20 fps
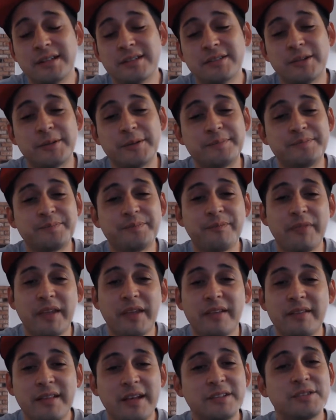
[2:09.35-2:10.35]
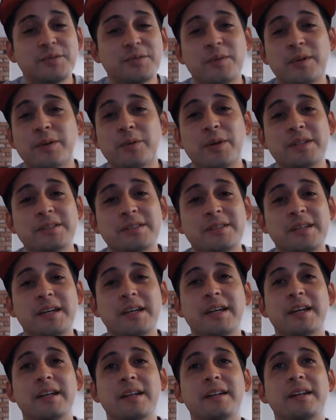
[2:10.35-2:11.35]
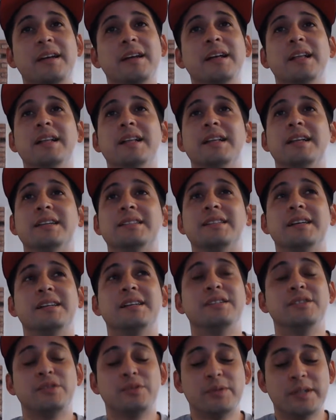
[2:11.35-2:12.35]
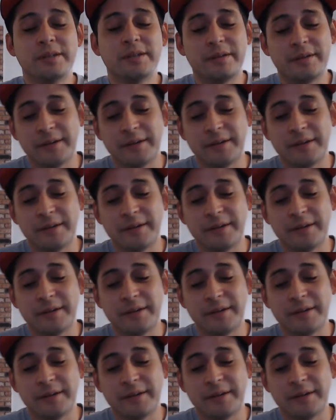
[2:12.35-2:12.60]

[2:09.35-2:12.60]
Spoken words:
So that's just what I want to say, and let's get into it.